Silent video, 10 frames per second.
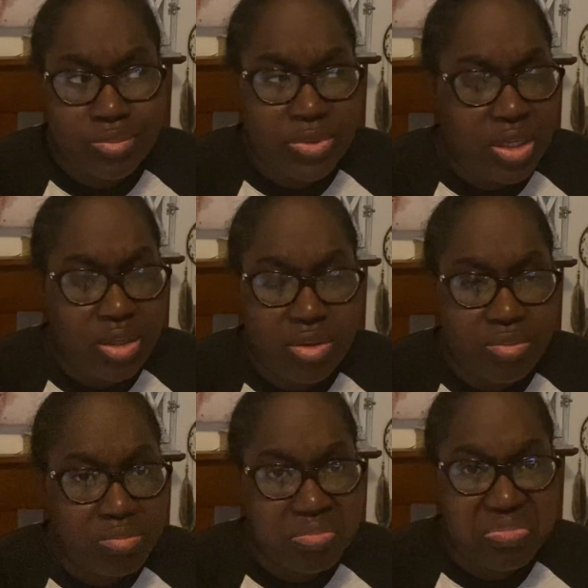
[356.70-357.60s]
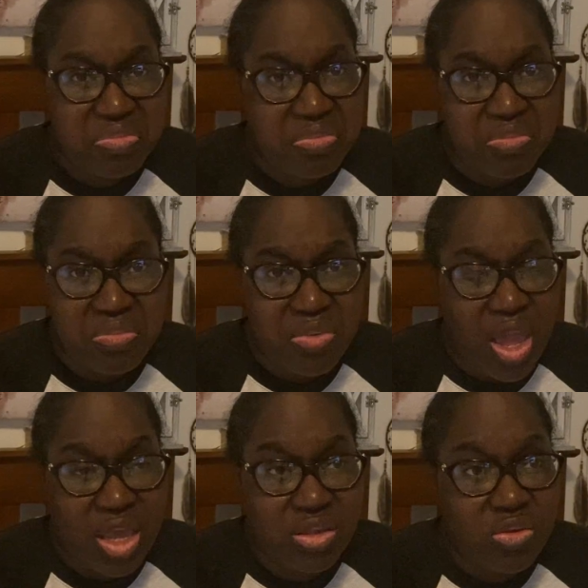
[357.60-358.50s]
yeah,
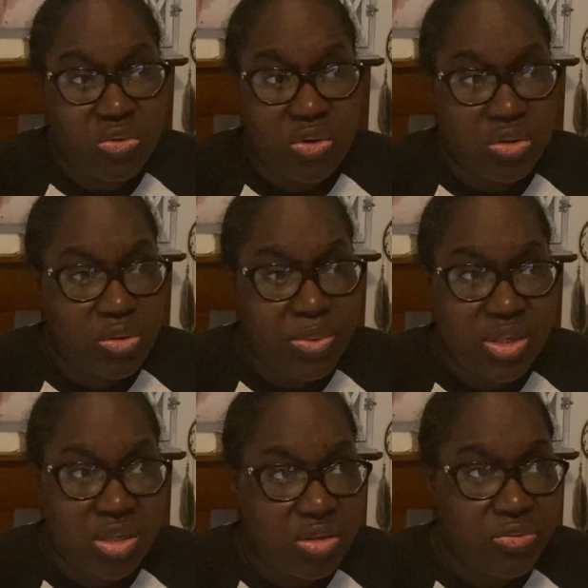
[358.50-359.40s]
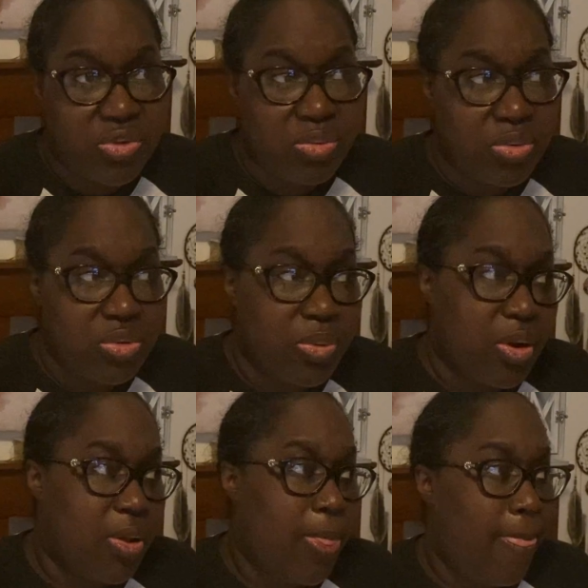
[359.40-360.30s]
I still talk to my sister for the most
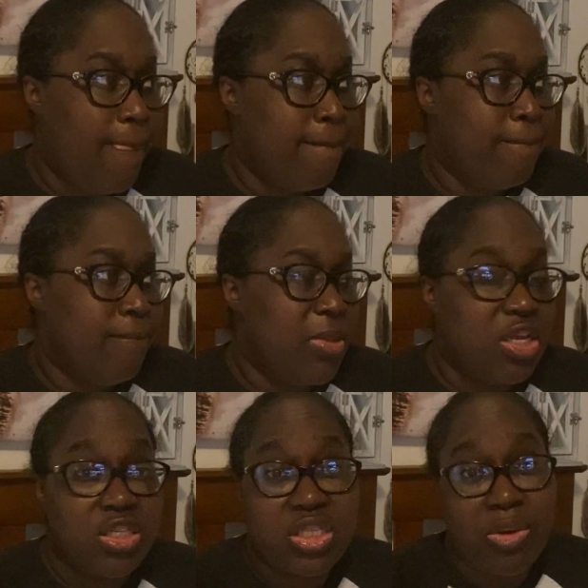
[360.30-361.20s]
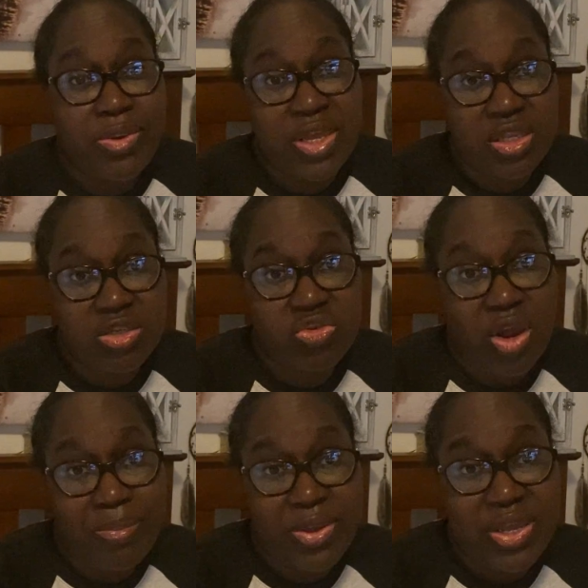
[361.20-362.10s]
part. It's just that we can't
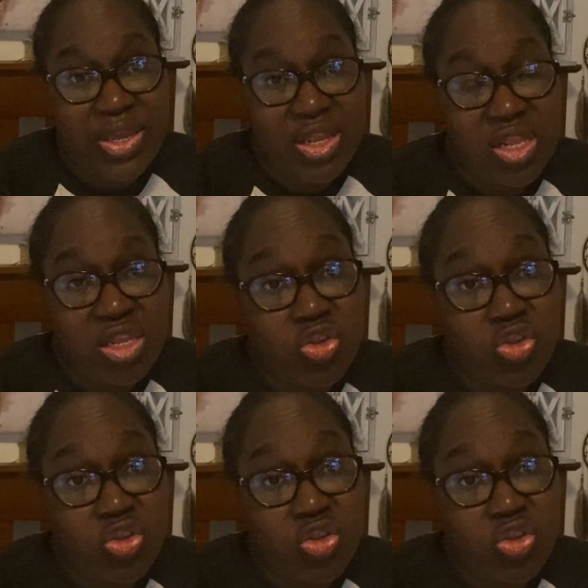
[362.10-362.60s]
drop in any